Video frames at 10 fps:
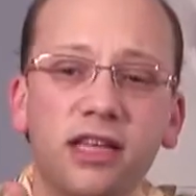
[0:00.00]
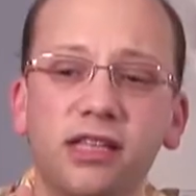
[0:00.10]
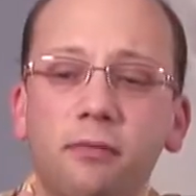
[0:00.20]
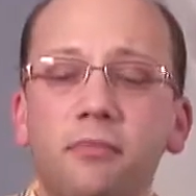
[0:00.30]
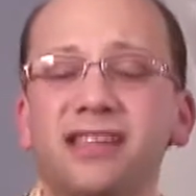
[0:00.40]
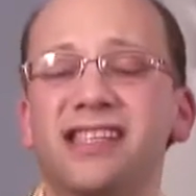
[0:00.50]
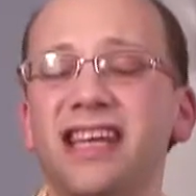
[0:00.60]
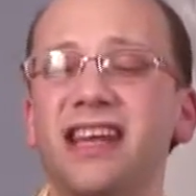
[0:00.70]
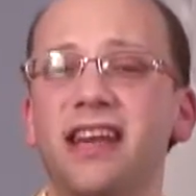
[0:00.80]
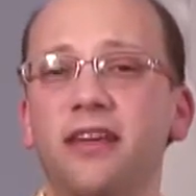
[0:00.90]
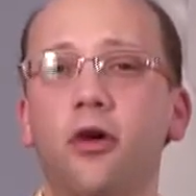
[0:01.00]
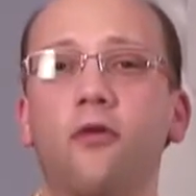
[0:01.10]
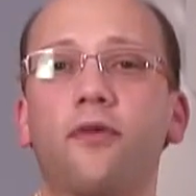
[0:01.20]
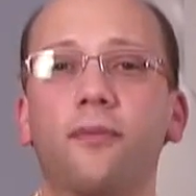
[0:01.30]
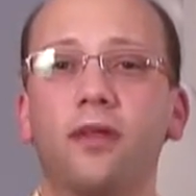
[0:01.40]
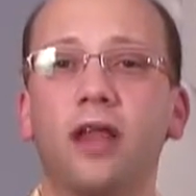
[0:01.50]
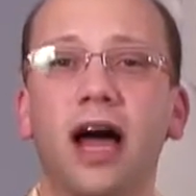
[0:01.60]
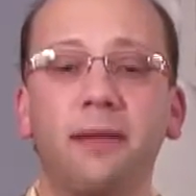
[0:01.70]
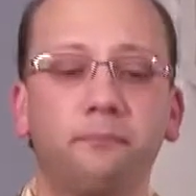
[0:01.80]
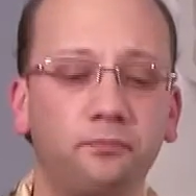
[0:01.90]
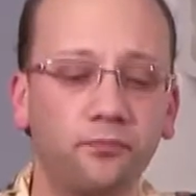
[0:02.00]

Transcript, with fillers: gets the acidity though from the lime.